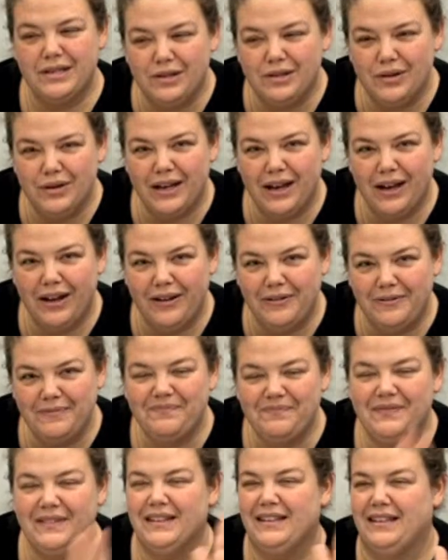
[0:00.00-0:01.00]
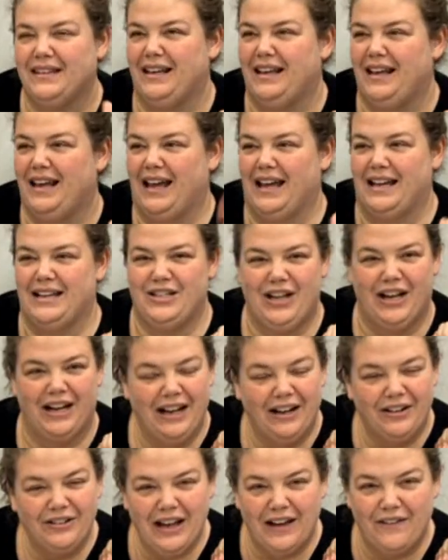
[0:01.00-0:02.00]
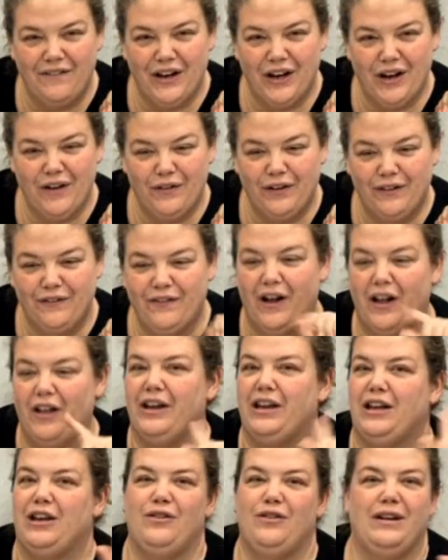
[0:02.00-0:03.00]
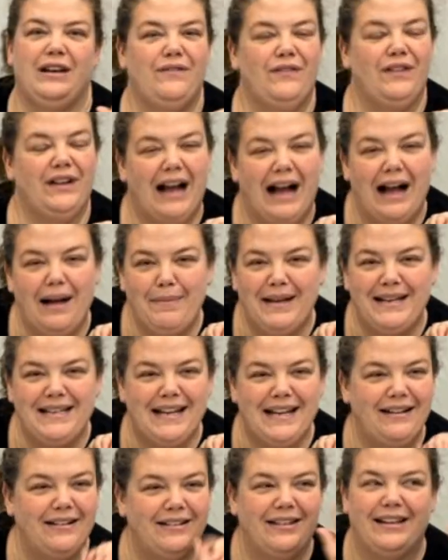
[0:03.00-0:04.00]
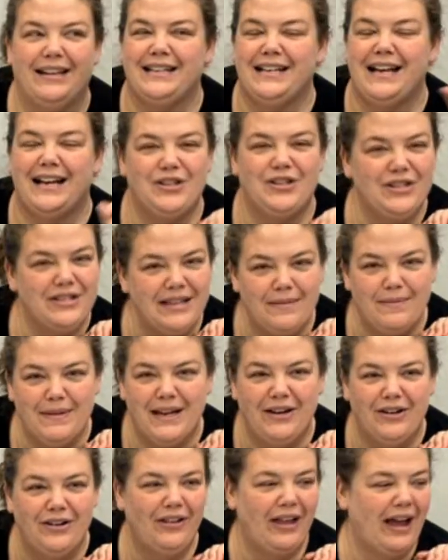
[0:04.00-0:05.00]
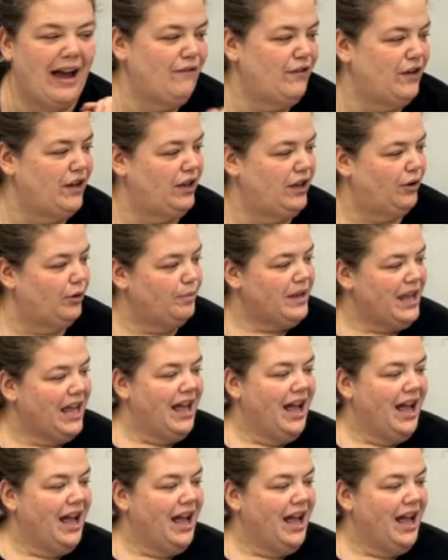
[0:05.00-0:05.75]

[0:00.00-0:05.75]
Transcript: Studio and check out that video of her falling. And you can even comment on it like, Tasha sent me here to laugh at you.